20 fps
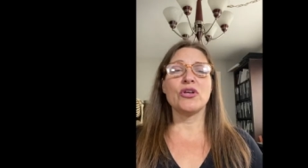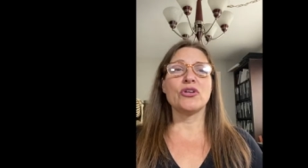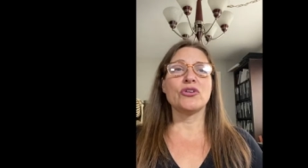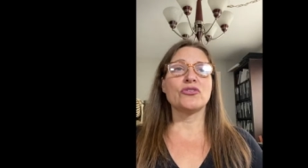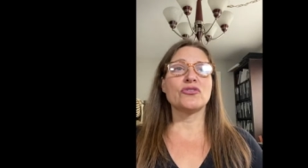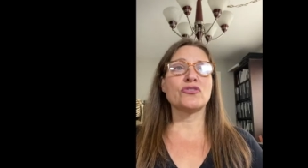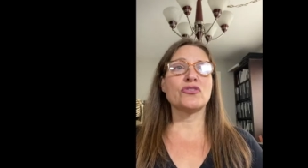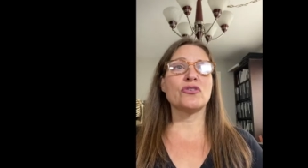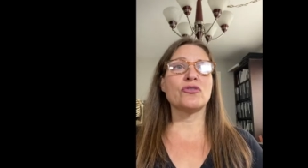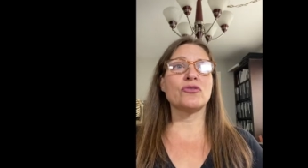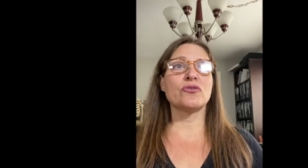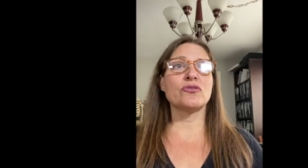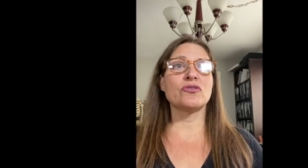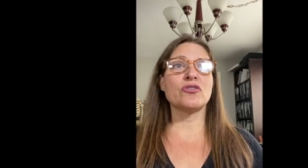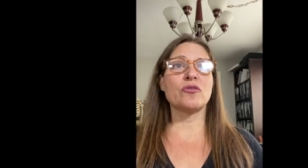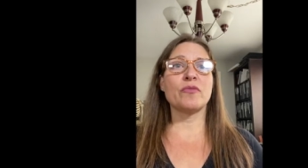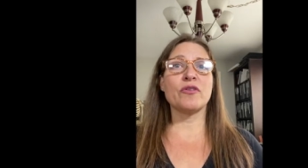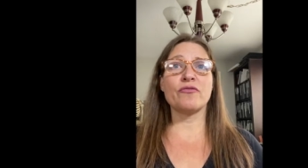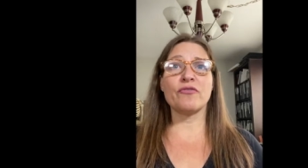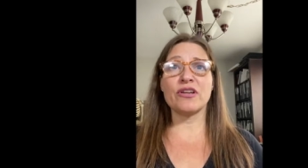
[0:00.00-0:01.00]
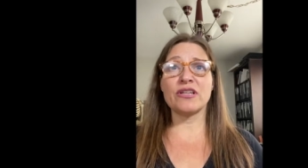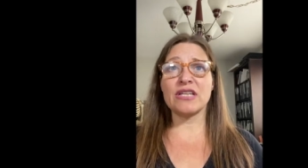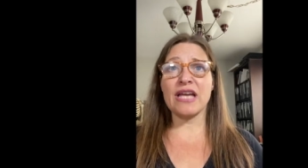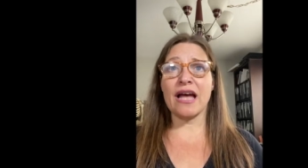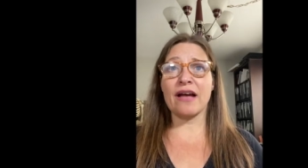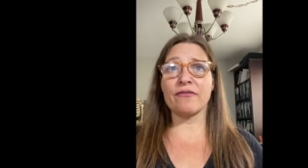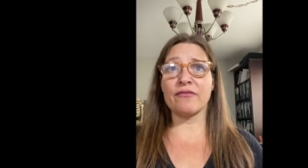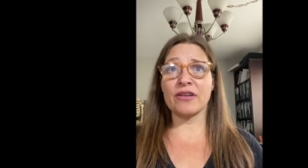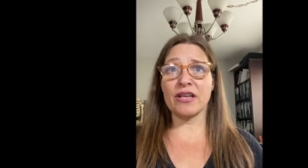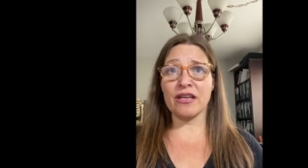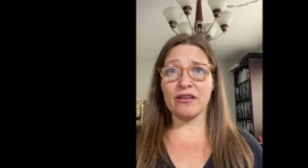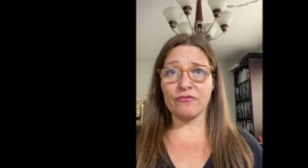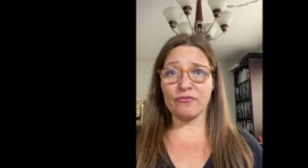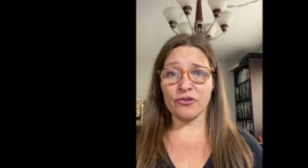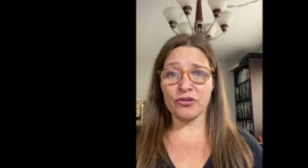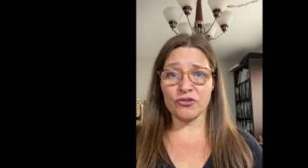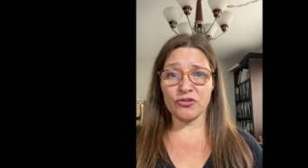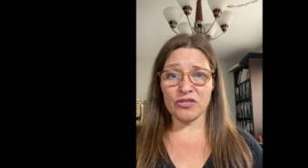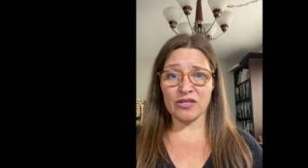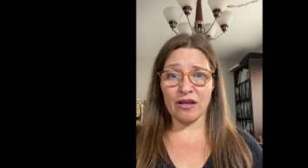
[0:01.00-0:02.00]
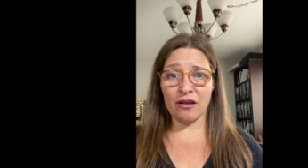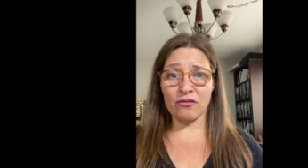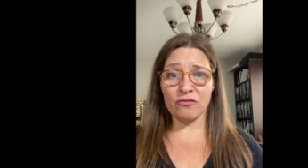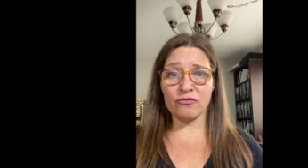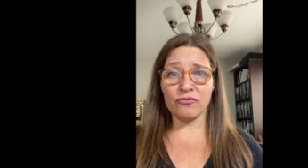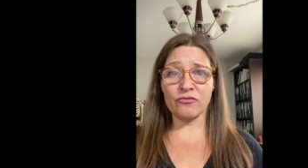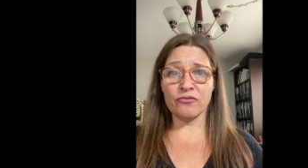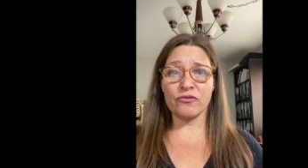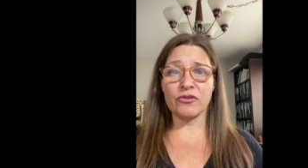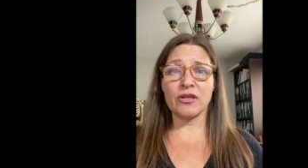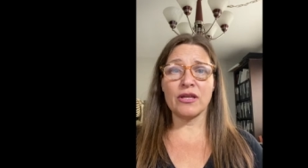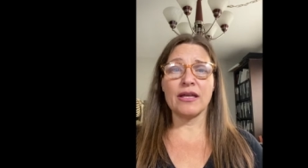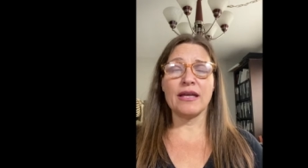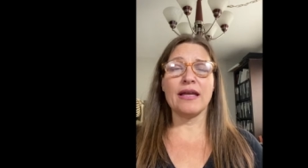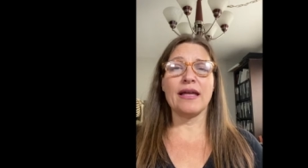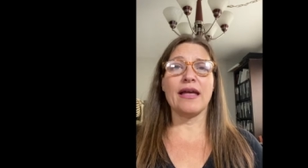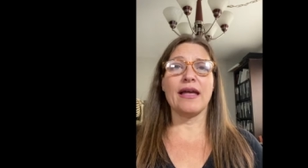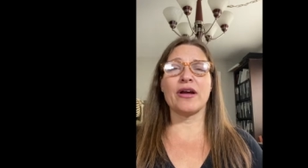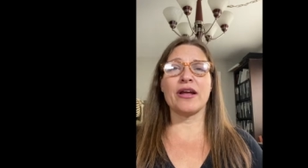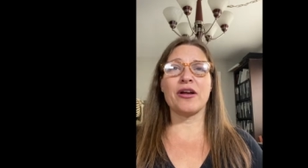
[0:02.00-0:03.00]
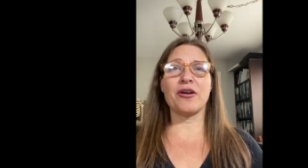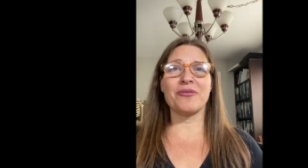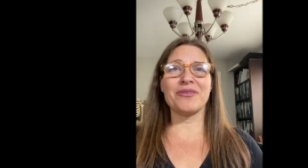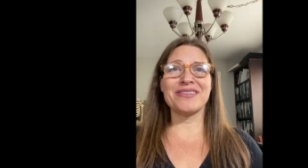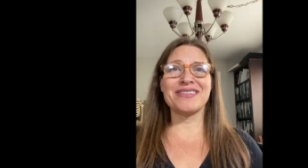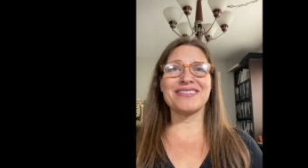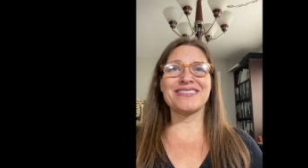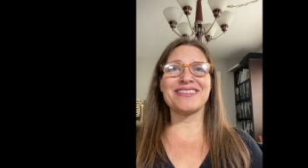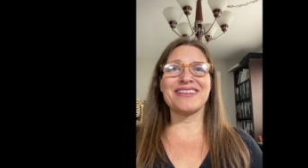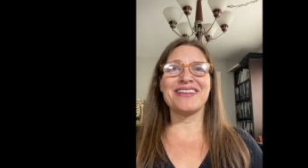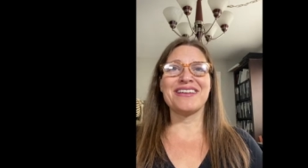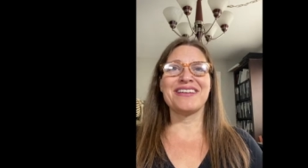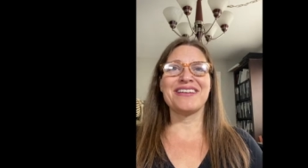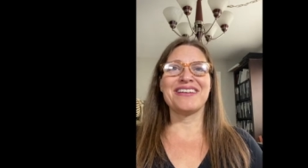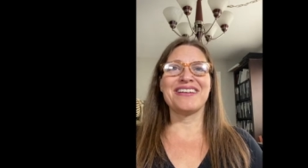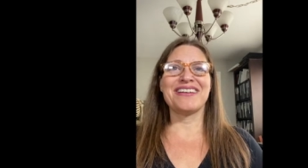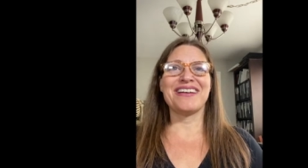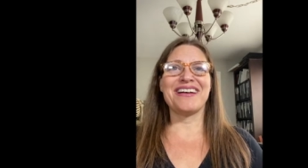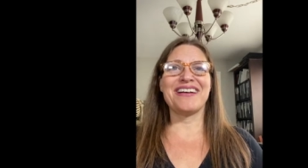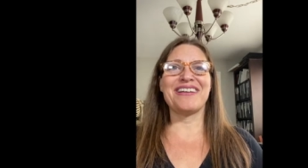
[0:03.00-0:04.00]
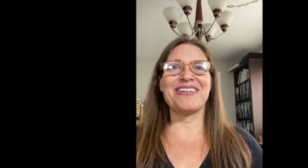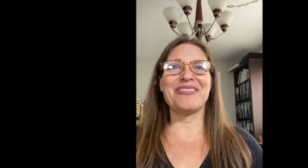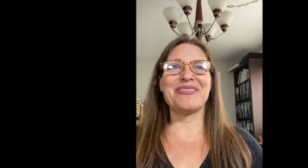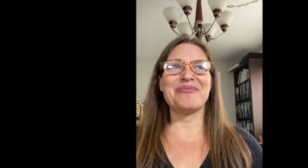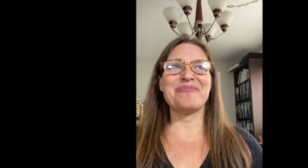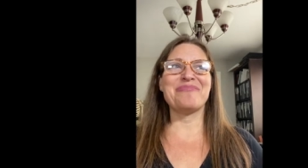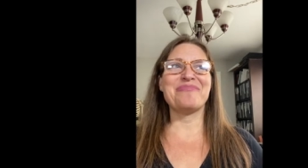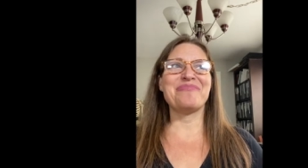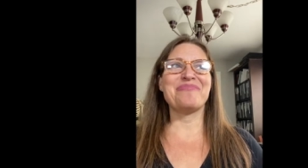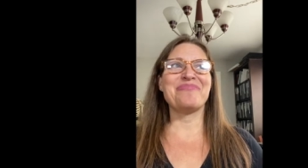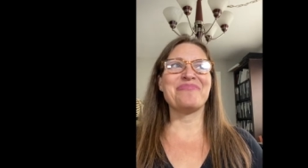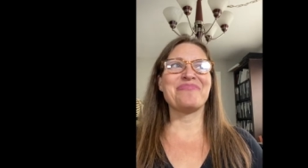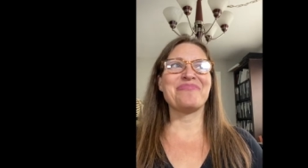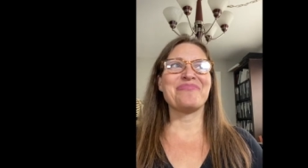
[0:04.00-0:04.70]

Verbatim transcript: so don't be afraid to advocate for yourself i always um,